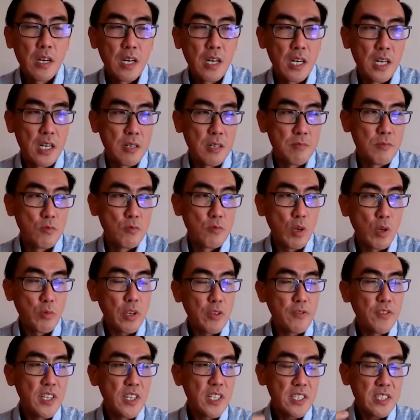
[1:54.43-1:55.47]
Um, when
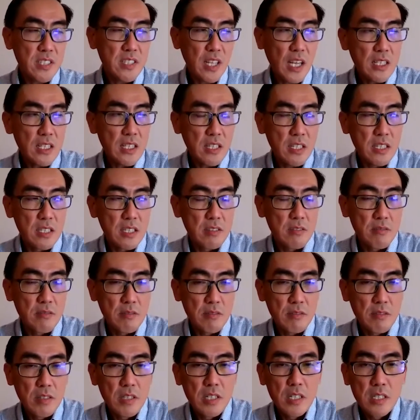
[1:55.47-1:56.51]
we first started,
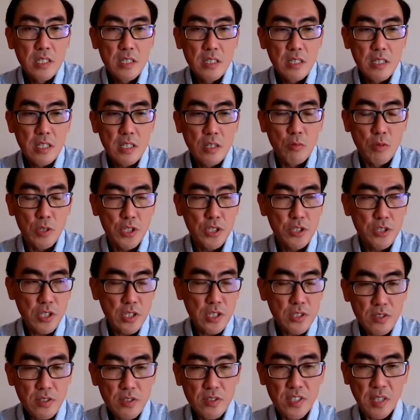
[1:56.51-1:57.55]
it was
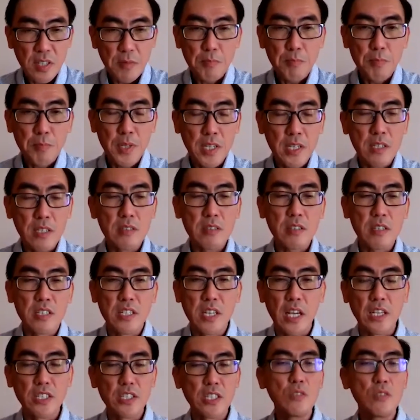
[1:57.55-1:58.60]
just simply
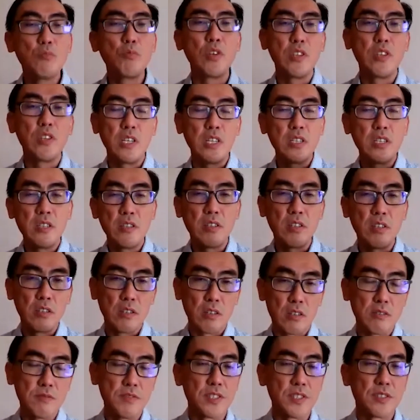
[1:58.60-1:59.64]
connection within the
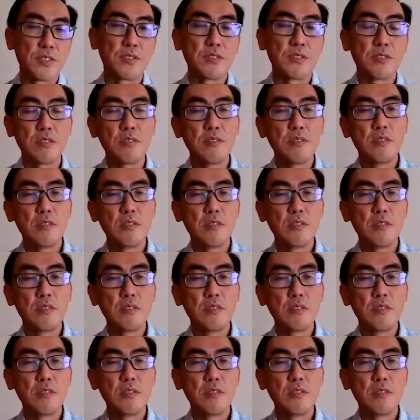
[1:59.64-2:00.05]
office.